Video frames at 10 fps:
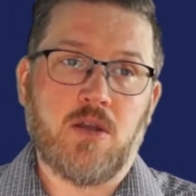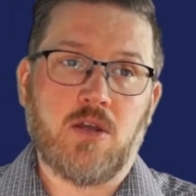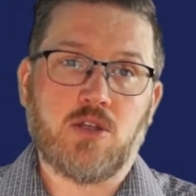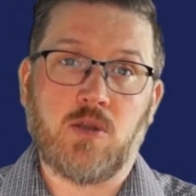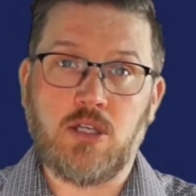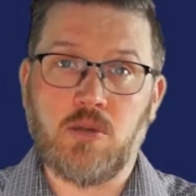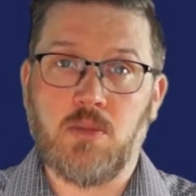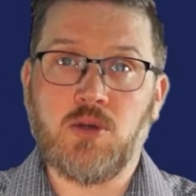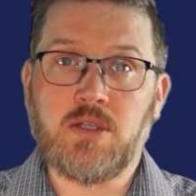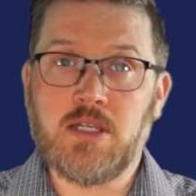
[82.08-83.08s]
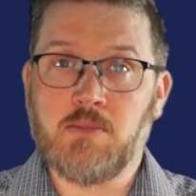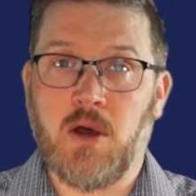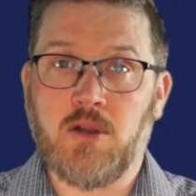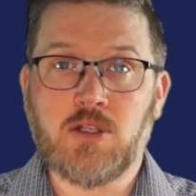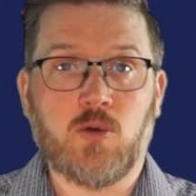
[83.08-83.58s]
So these are mostly
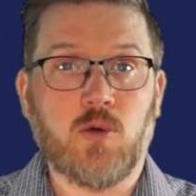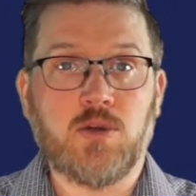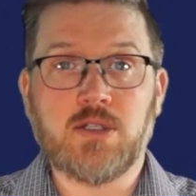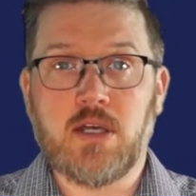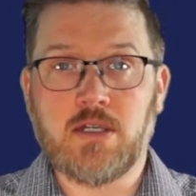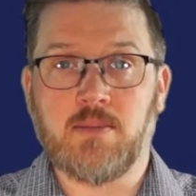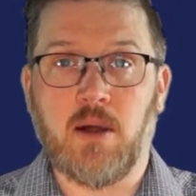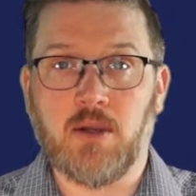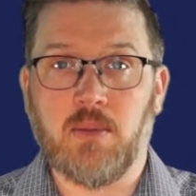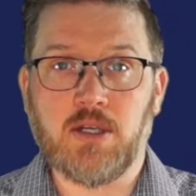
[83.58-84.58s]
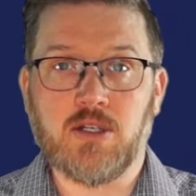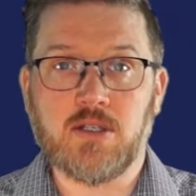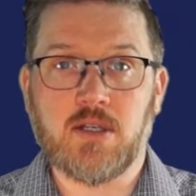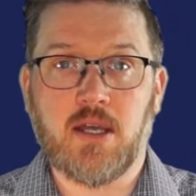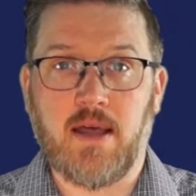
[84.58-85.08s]
smaller schools, smaller
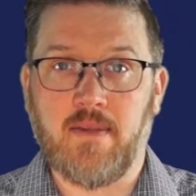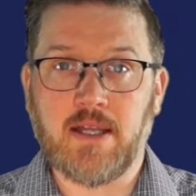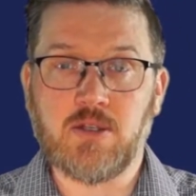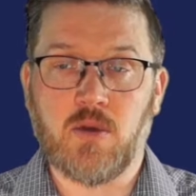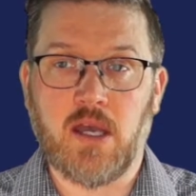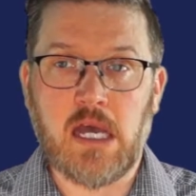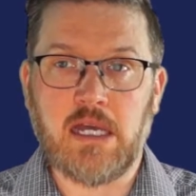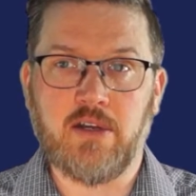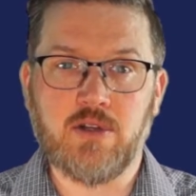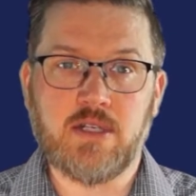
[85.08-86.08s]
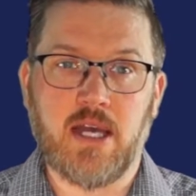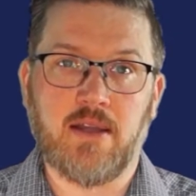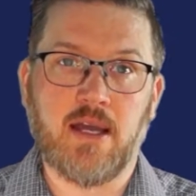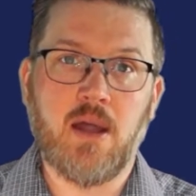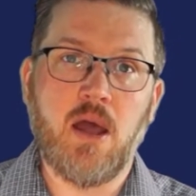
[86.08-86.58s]
budgets, and that's okay, I understand
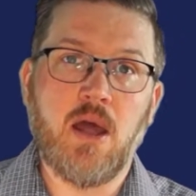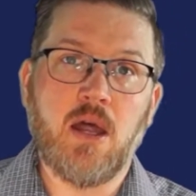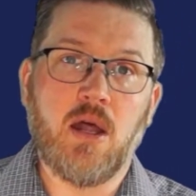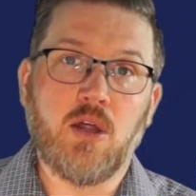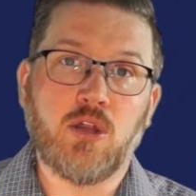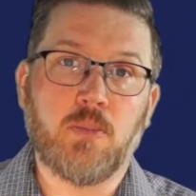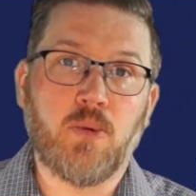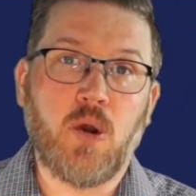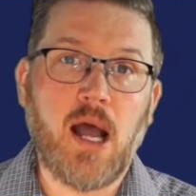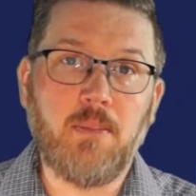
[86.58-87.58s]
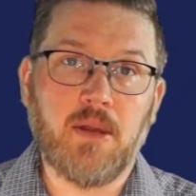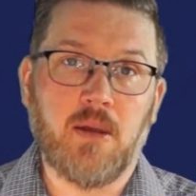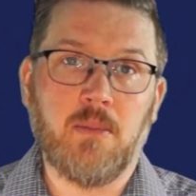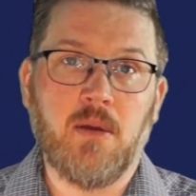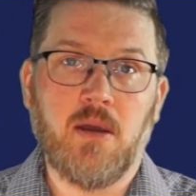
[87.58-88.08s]
that. The
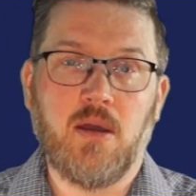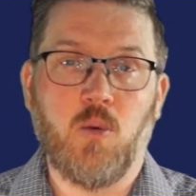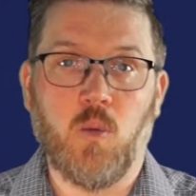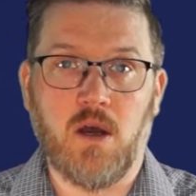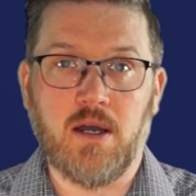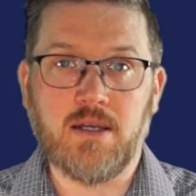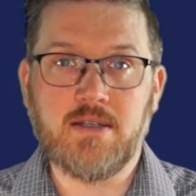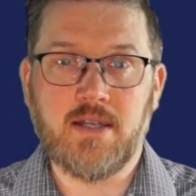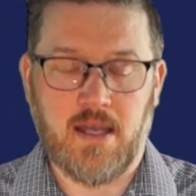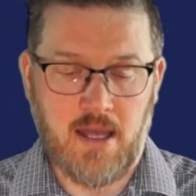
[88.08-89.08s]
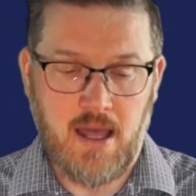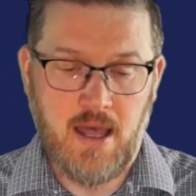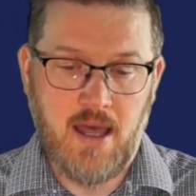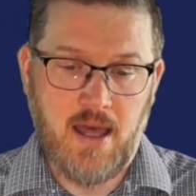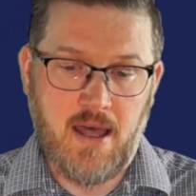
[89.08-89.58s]
problem was
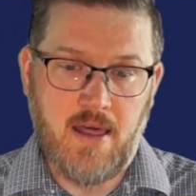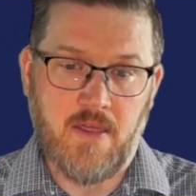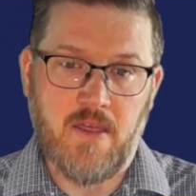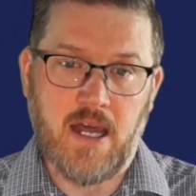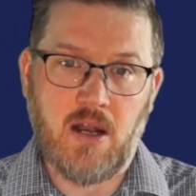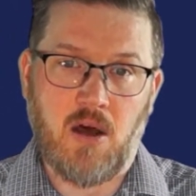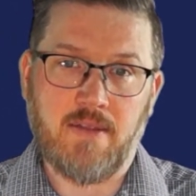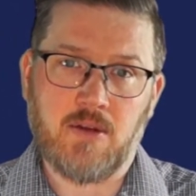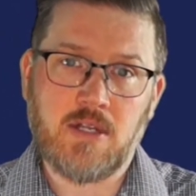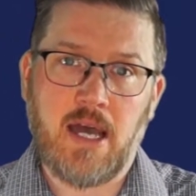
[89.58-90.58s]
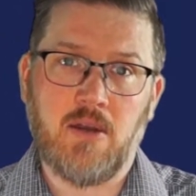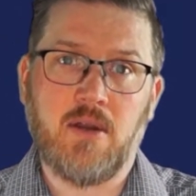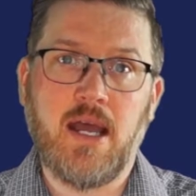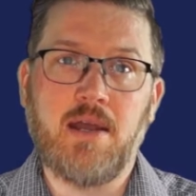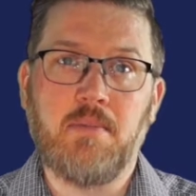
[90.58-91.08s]
that on their
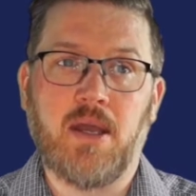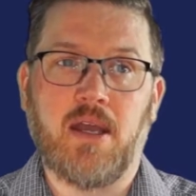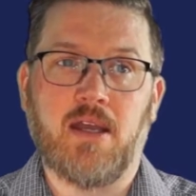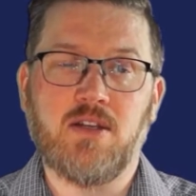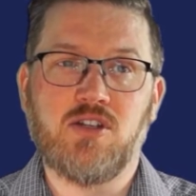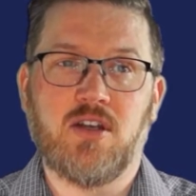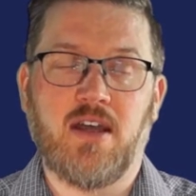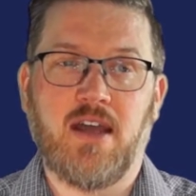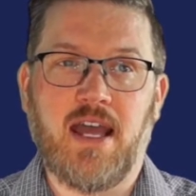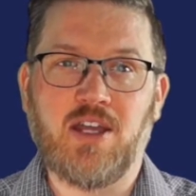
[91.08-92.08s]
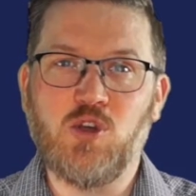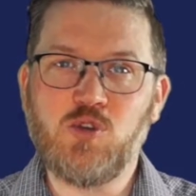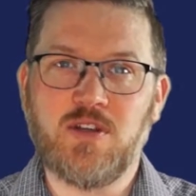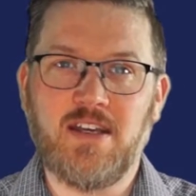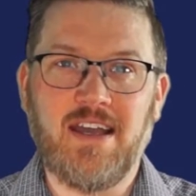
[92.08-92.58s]
Title IX page, and
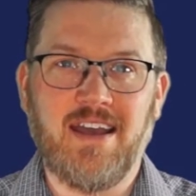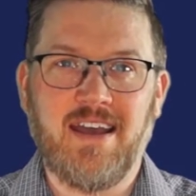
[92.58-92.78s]
usually